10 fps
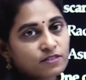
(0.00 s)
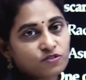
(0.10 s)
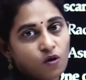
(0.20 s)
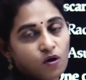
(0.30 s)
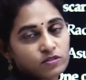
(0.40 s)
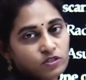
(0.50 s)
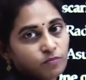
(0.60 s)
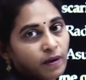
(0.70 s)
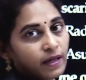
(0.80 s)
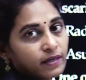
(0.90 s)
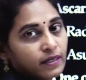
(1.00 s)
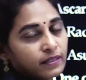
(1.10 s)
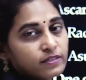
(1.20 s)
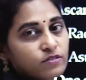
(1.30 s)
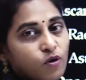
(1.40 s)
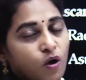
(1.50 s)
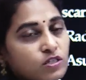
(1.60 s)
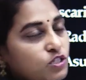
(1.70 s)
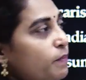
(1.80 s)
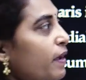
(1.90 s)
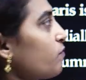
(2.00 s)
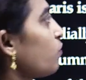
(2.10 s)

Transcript: is caused by it is caused by